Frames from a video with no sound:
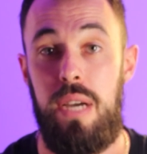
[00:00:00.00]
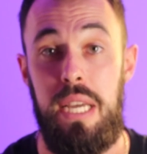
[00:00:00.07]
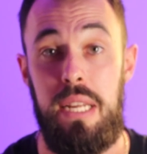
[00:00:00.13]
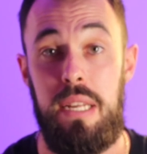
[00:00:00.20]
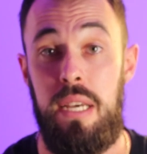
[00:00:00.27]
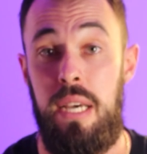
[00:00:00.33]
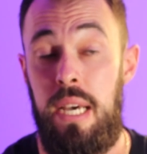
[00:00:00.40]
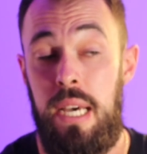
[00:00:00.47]

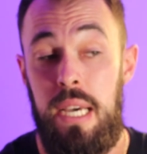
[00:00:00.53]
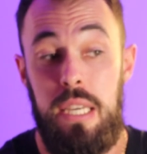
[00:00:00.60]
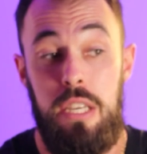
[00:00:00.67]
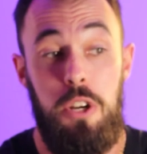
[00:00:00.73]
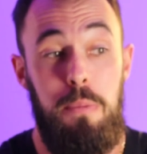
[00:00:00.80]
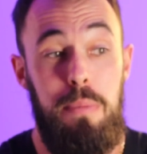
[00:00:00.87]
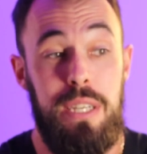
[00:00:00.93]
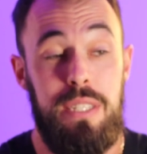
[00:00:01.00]
And,
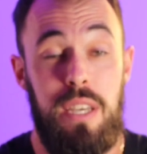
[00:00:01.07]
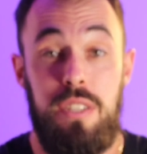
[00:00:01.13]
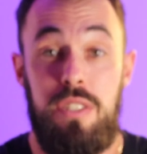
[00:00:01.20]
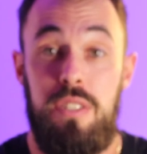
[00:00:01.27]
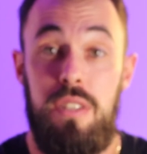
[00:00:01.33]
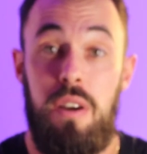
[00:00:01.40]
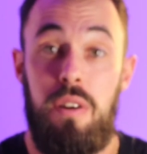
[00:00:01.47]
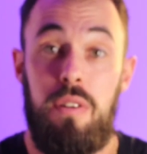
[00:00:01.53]
you know, best case
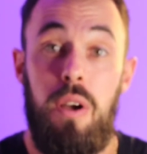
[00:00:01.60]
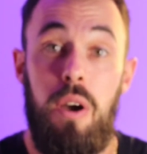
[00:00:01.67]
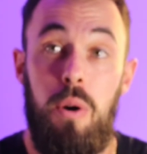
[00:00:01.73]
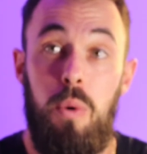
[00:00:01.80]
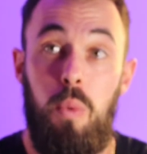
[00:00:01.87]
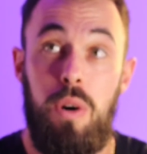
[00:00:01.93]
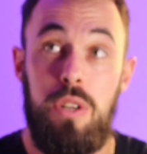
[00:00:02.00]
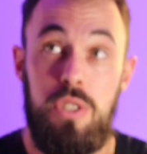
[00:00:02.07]

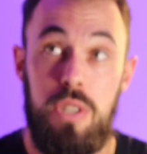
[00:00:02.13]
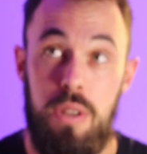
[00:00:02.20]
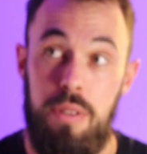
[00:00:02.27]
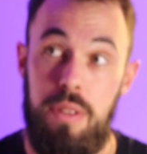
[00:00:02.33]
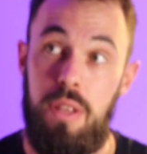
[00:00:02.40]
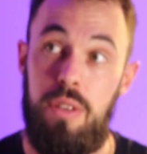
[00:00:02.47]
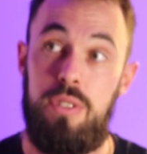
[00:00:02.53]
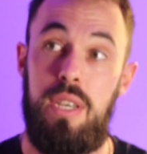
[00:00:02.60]
scenario, once you get
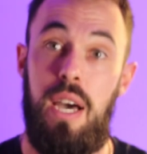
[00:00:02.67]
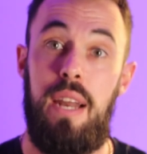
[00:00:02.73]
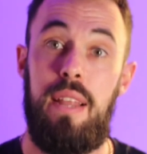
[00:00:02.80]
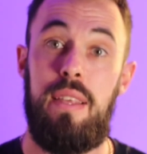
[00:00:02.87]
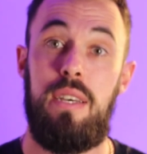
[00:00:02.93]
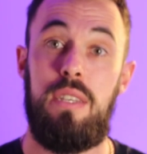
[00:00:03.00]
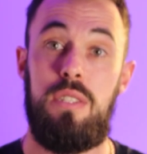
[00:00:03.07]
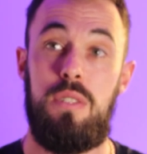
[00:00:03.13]
on the other side
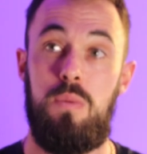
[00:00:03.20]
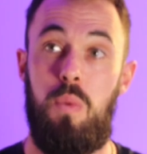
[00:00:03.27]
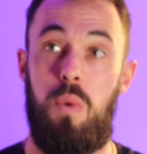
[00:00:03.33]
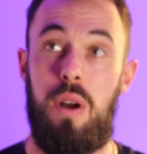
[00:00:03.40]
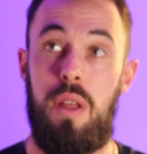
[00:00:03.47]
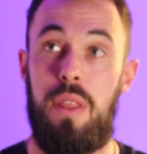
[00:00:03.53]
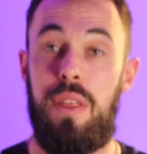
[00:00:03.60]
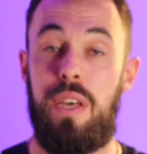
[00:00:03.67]
of this,
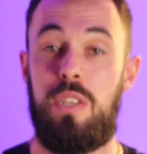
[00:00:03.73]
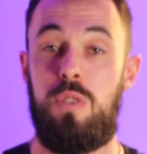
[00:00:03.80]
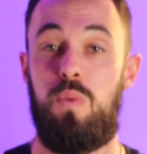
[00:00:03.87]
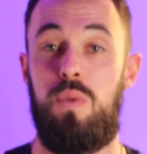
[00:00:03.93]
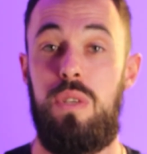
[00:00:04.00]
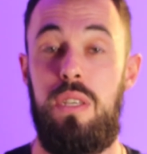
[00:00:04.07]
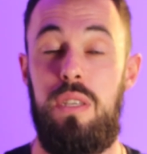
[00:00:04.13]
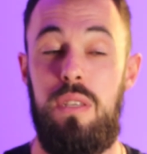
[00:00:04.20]
one of the things
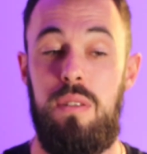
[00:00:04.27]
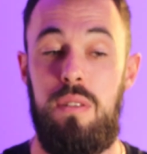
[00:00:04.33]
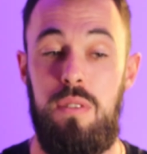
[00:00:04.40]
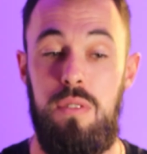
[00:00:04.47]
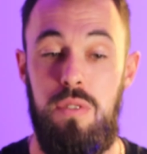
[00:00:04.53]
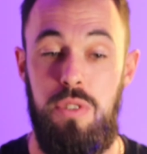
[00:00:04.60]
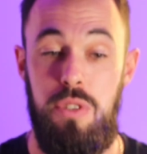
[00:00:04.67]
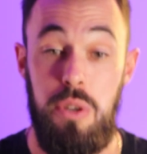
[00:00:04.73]
we
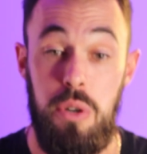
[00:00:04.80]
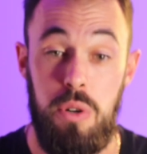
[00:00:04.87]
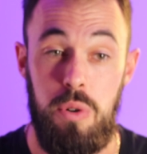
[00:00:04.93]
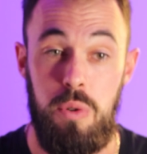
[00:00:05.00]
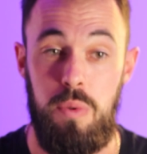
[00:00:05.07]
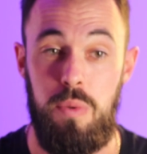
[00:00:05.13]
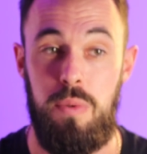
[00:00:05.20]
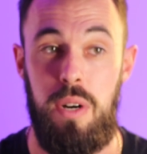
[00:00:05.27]

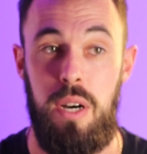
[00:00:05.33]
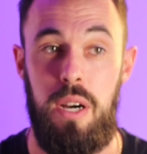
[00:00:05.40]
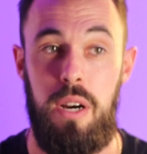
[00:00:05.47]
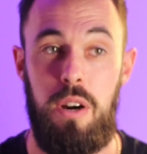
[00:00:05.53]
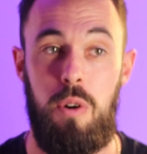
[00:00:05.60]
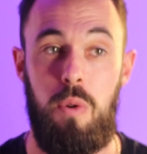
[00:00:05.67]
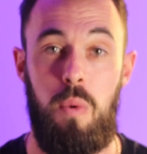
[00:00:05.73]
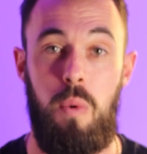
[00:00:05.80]
do,
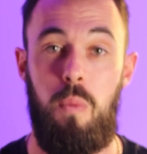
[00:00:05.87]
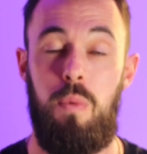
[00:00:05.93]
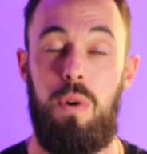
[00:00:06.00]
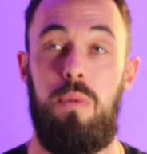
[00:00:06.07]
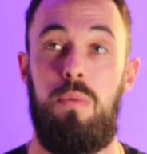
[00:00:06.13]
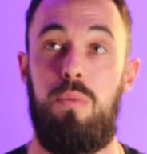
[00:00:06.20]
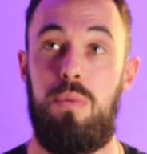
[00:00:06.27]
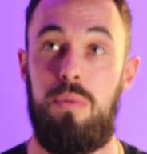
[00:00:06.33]
or
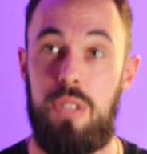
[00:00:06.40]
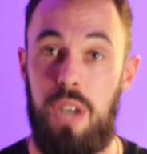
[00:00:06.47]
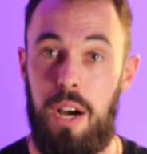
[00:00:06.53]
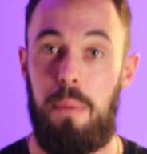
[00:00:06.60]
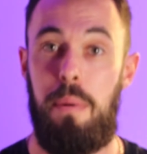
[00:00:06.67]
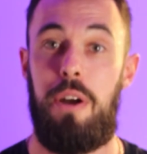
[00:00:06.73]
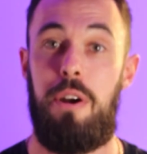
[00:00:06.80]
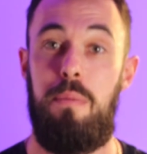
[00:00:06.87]
we
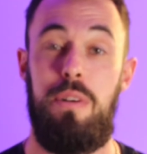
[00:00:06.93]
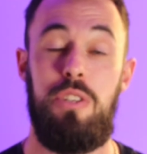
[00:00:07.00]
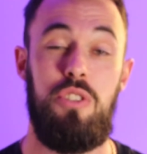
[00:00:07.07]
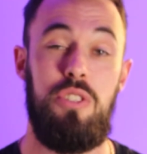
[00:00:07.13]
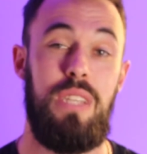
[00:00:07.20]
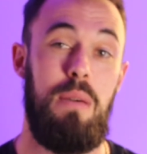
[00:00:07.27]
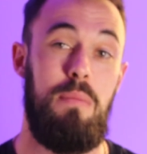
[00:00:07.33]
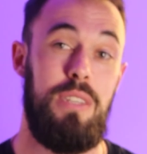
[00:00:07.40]
talk about our
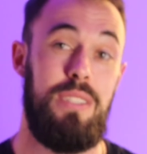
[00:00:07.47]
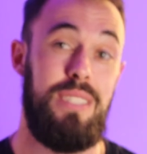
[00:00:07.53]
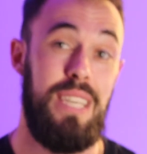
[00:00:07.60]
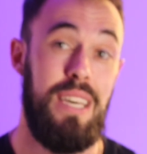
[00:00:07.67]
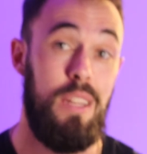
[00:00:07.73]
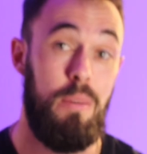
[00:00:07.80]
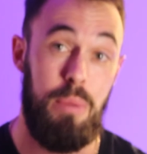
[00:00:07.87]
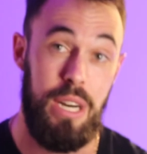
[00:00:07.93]
mission statement is
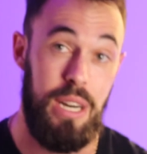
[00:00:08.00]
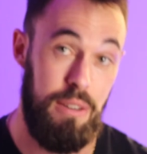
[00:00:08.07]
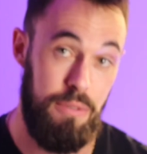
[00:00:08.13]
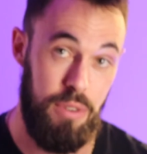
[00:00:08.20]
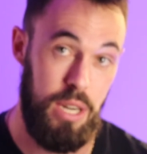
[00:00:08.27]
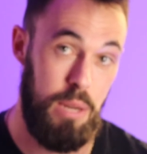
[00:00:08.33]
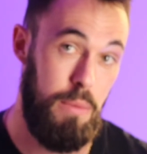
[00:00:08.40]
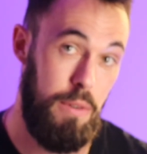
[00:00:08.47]
celebrating
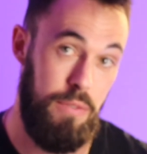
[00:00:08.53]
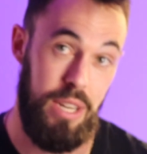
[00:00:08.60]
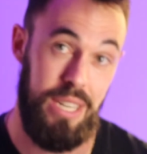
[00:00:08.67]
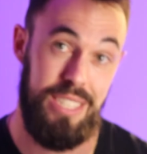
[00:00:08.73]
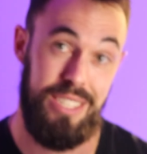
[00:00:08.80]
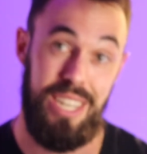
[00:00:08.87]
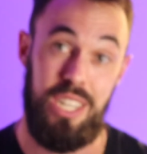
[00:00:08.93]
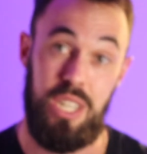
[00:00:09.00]
freedom and
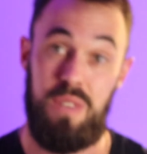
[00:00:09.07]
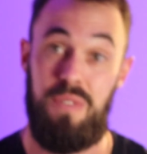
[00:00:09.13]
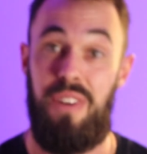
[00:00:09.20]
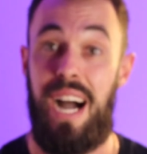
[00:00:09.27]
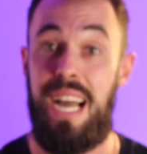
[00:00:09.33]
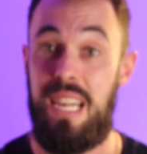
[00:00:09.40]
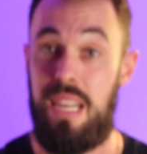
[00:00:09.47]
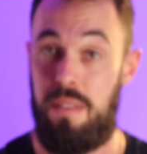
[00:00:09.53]
fitness, not just
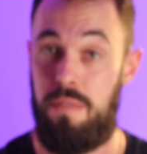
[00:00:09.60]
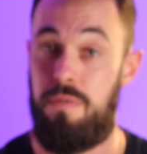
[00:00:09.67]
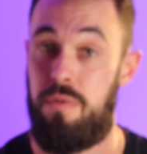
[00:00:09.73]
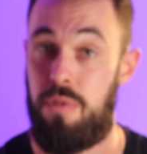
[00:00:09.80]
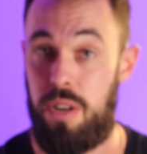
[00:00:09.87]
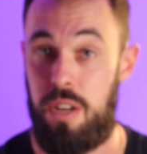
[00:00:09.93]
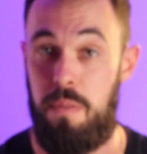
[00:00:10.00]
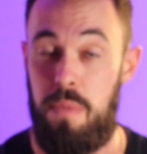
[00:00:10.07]
finding
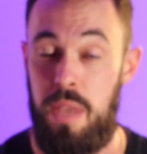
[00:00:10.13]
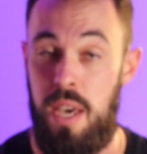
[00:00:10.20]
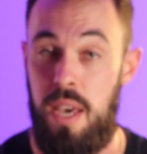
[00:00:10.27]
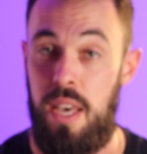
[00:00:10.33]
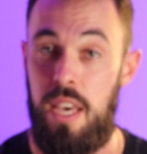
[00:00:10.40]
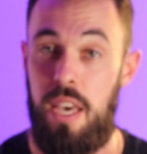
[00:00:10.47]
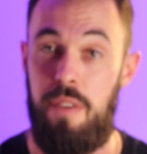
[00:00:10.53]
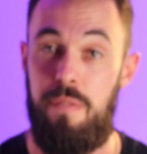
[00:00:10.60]
freedom
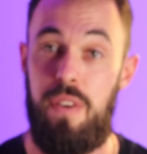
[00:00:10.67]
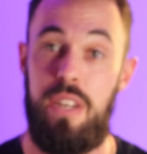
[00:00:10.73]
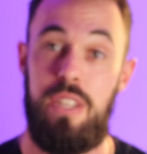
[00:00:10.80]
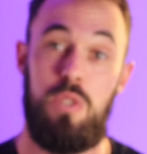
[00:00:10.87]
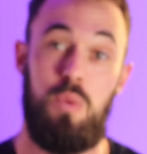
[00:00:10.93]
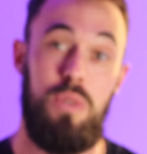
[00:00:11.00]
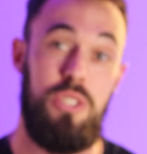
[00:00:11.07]
and fitness.